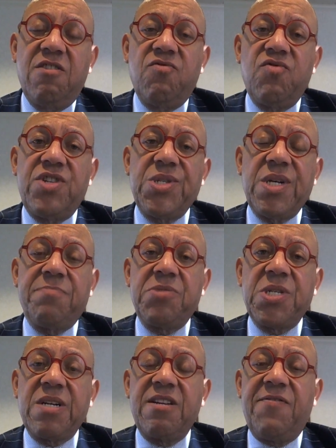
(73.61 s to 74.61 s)
which is up
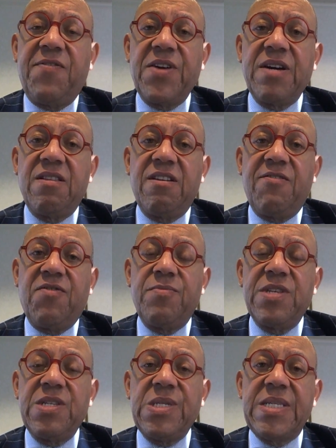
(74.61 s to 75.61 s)
significantly
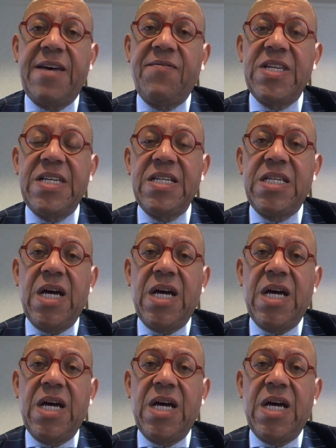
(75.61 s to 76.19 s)
from the 70